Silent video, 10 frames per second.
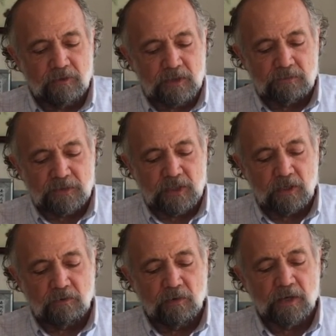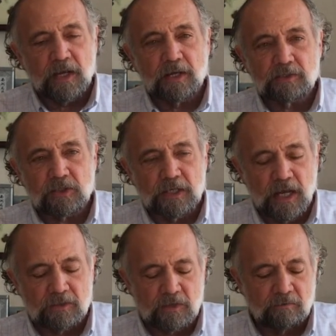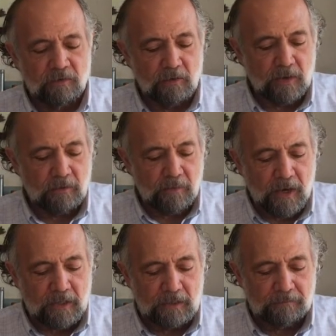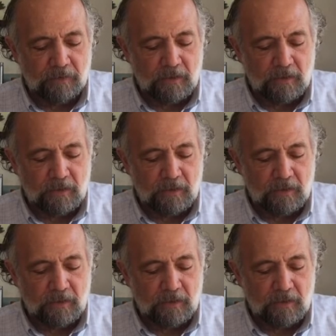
This particular one actually has a fair amount of body